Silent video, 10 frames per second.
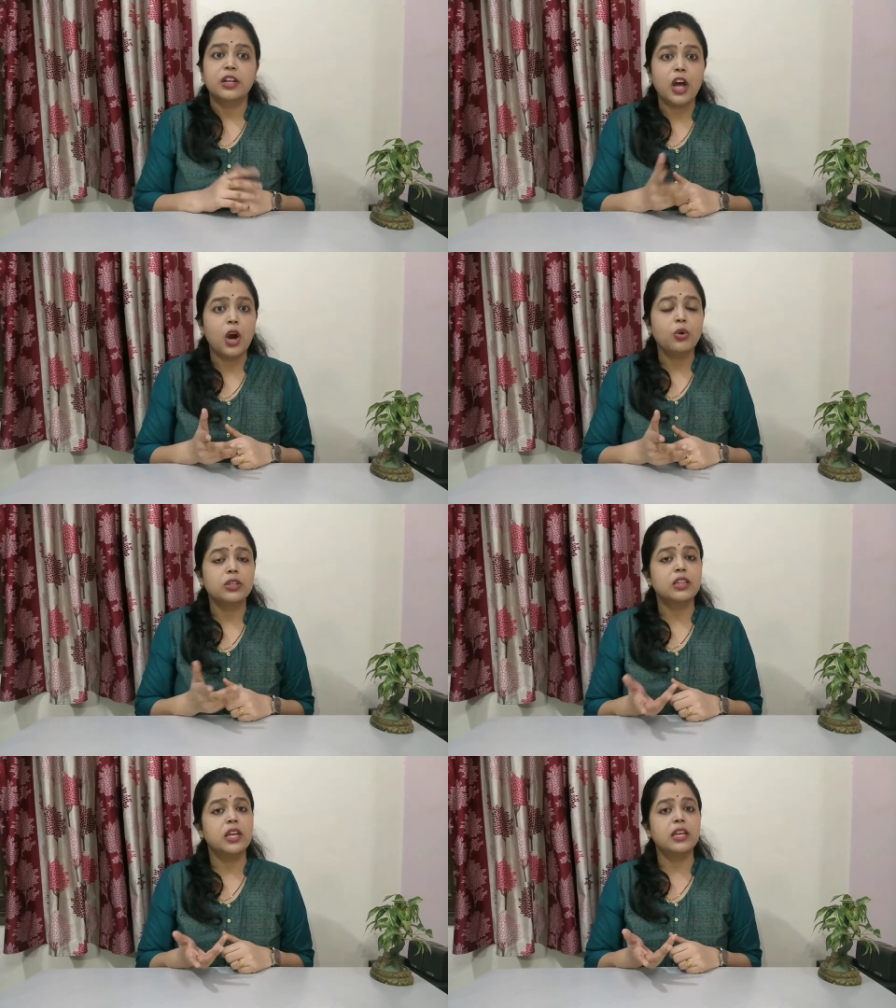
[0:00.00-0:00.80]
Now
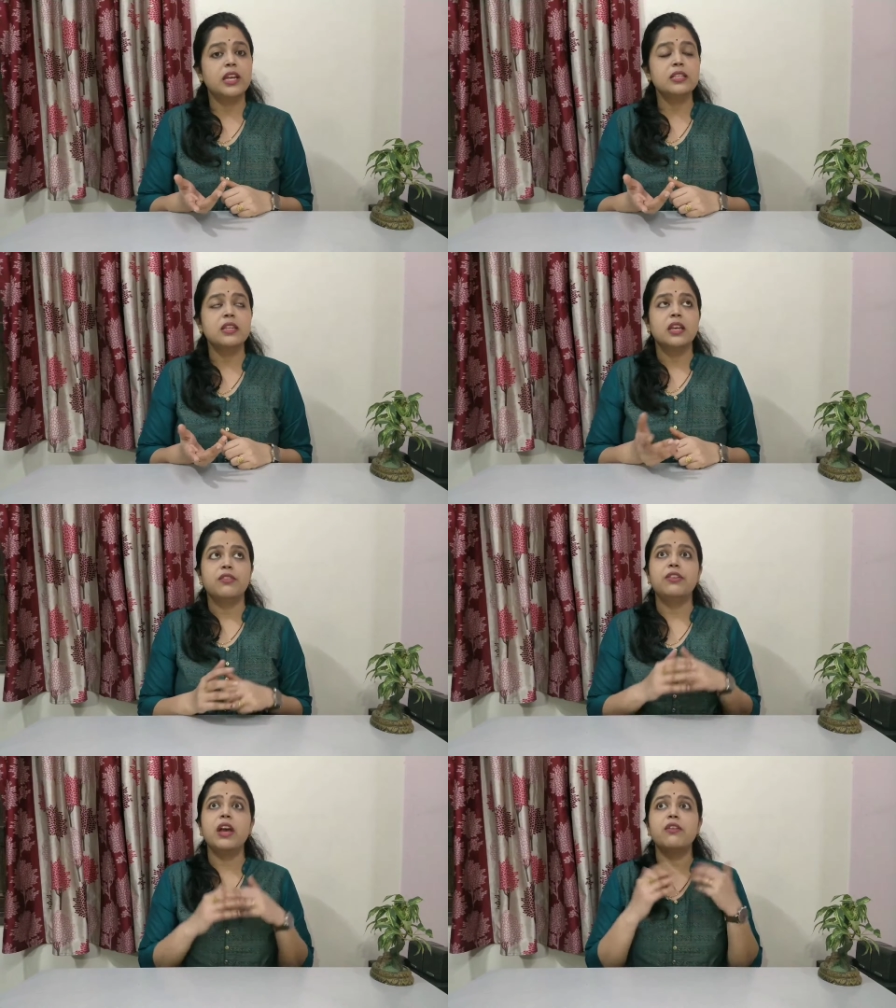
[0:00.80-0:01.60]
the thing is,
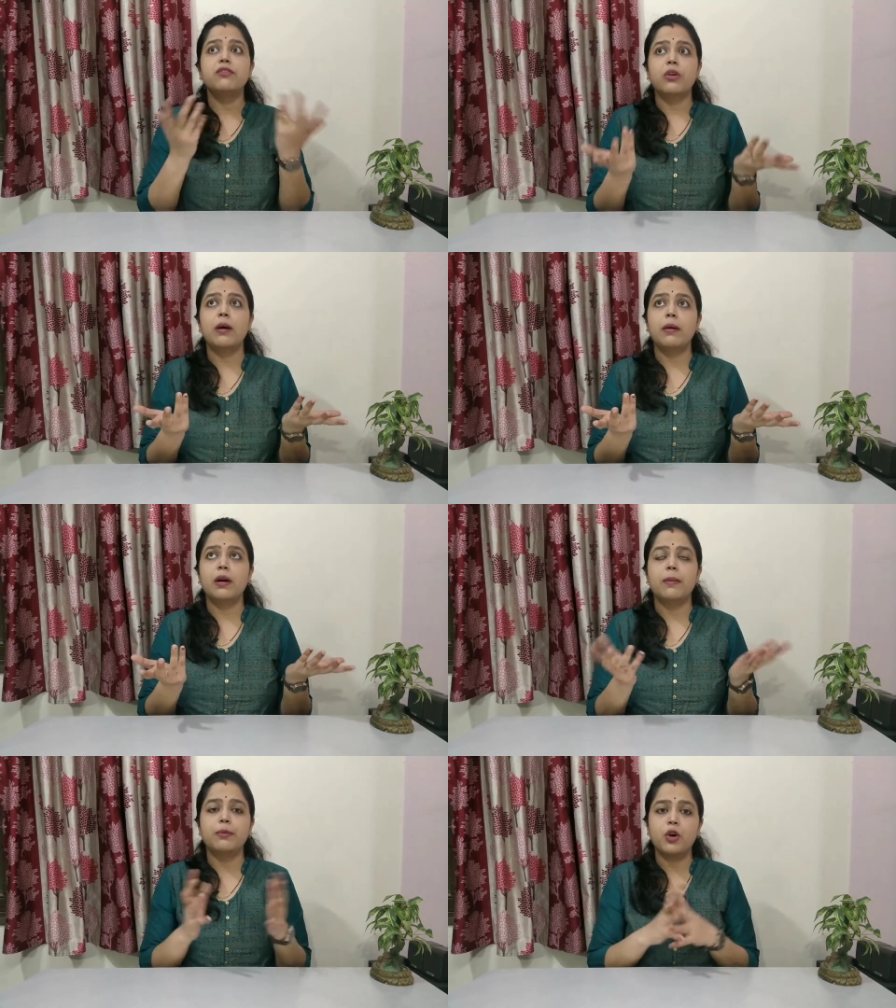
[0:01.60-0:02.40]
we have
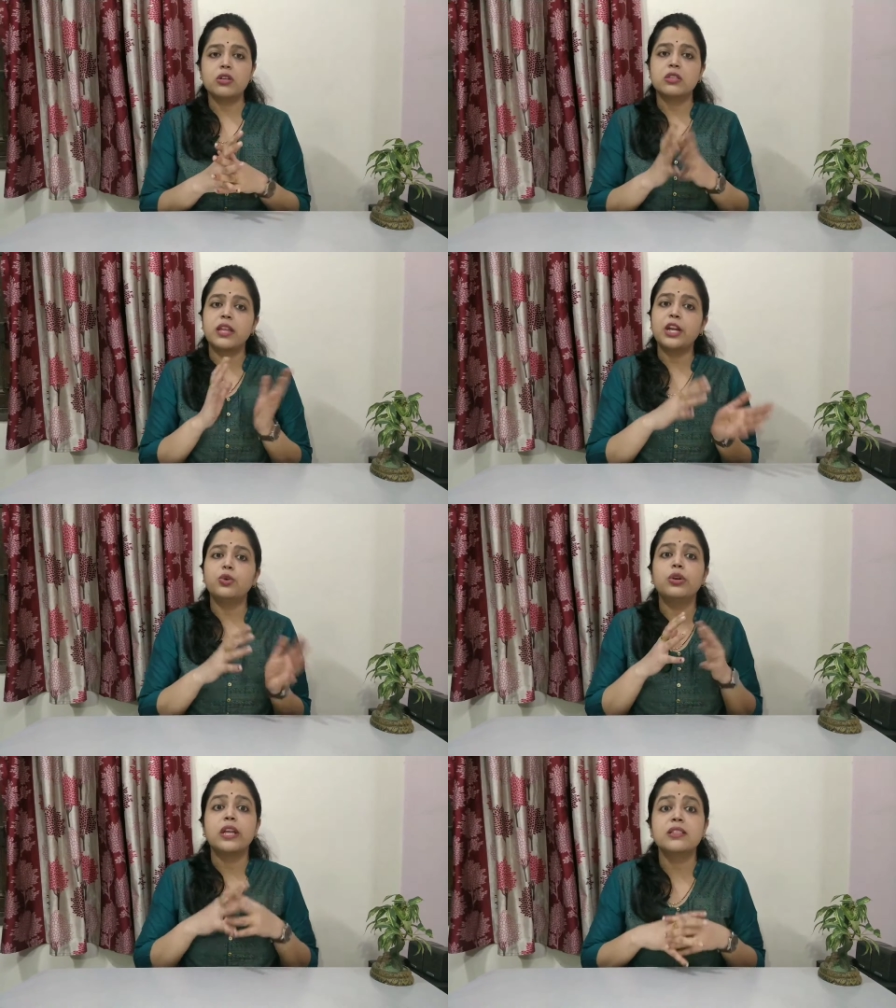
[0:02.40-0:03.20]
approx
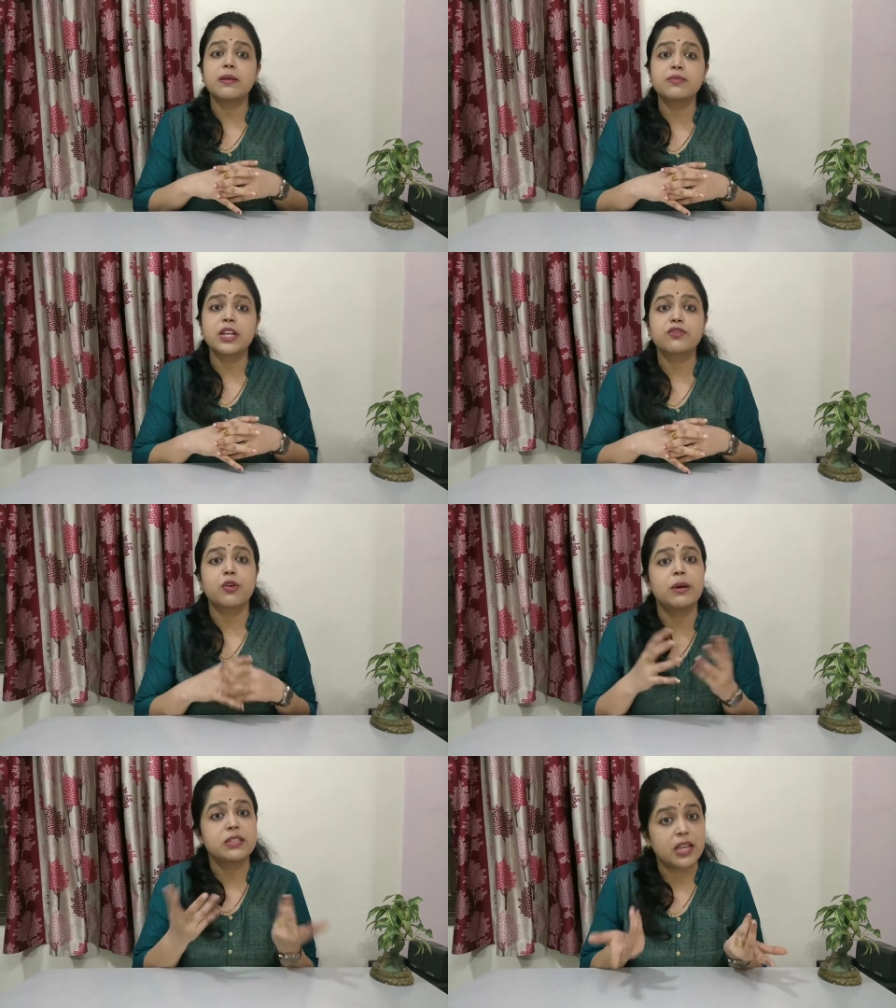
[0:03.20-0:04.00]
9 to 10 subjects
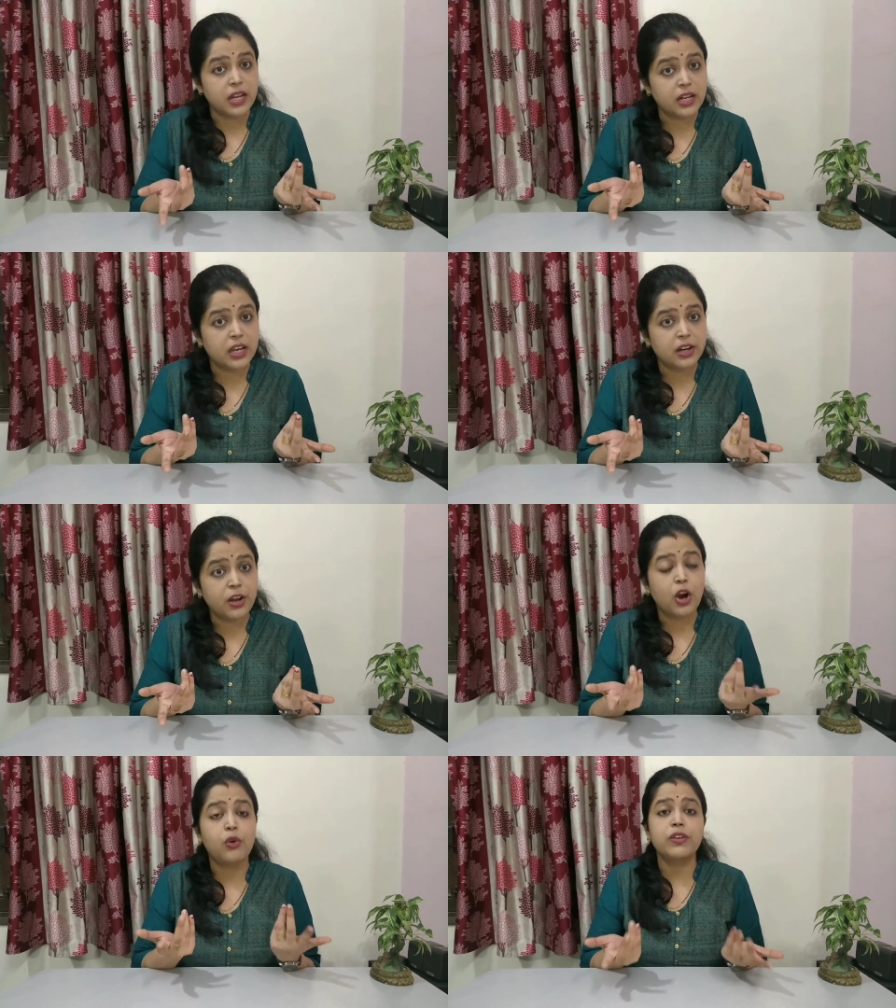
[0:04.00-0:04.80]
from our second
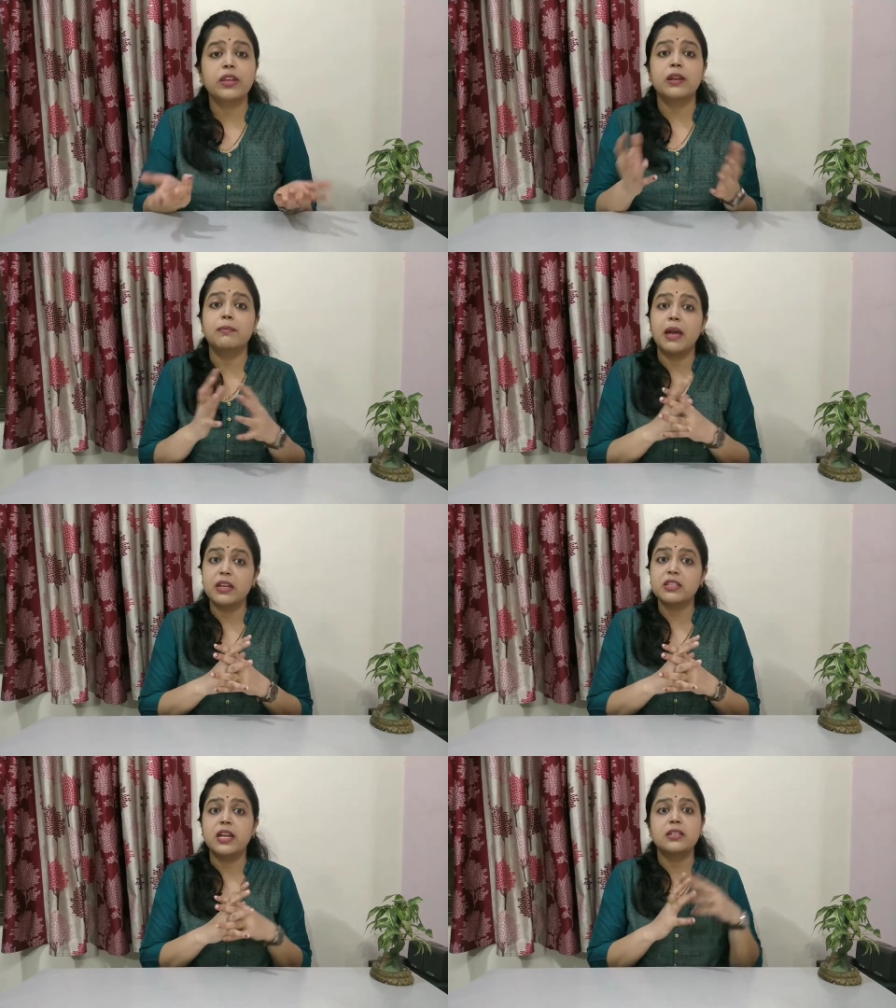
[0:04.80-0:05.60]
year. How we can
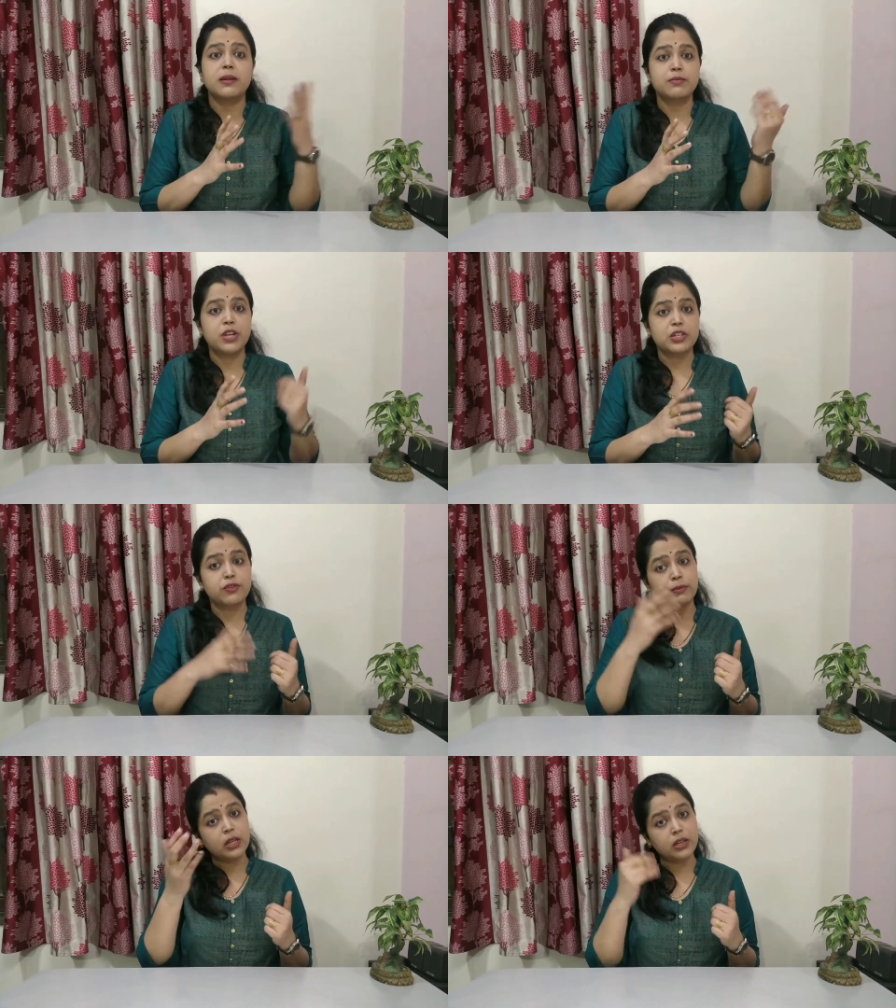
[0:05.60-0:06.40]
manage that
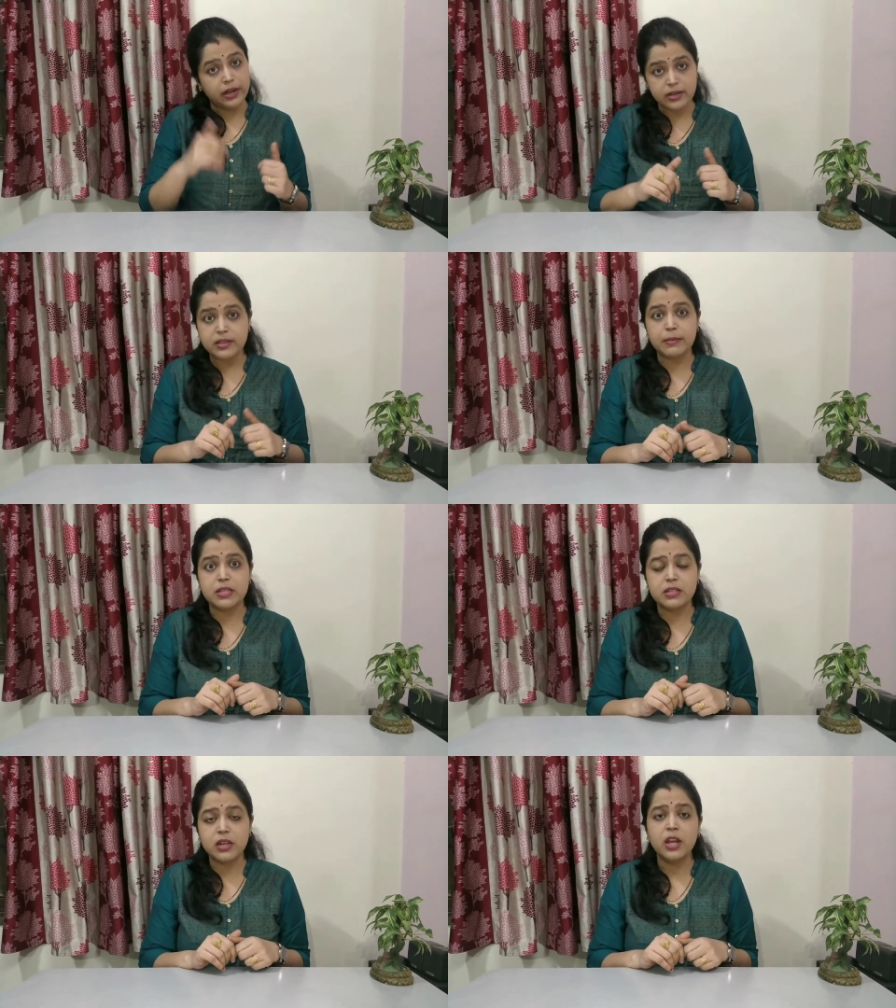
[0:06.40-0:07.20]
subjects from the current
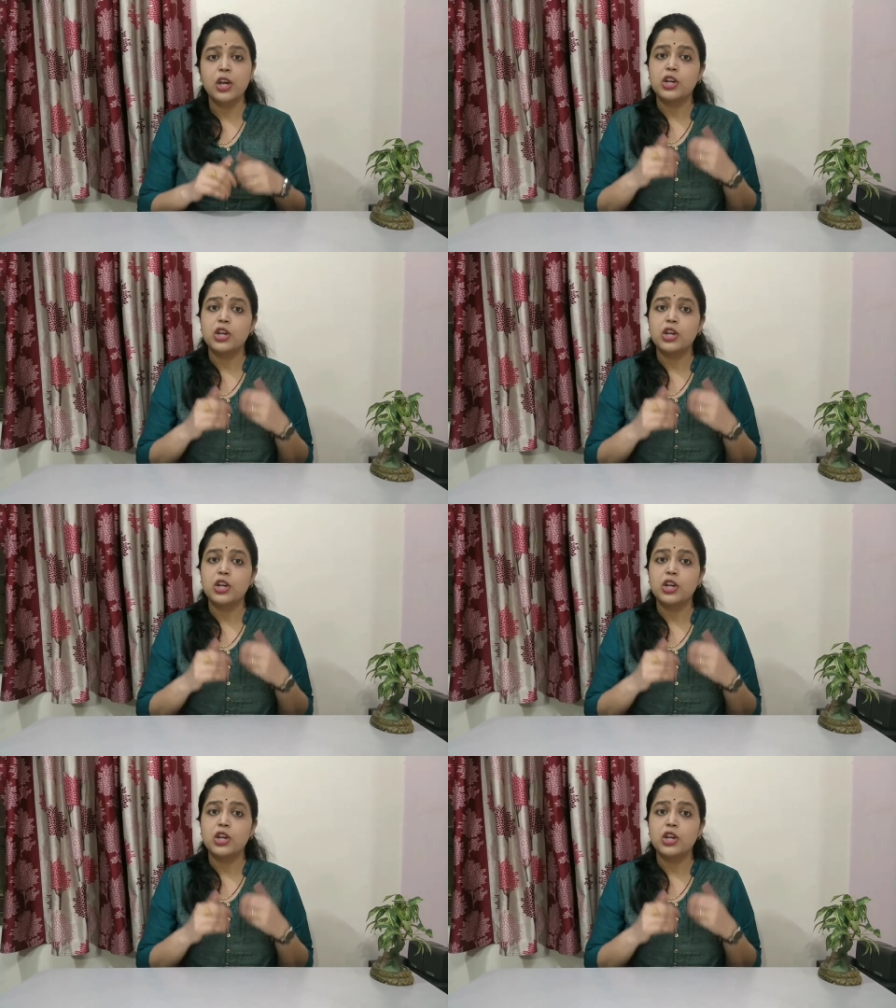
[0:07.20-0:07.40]
semester?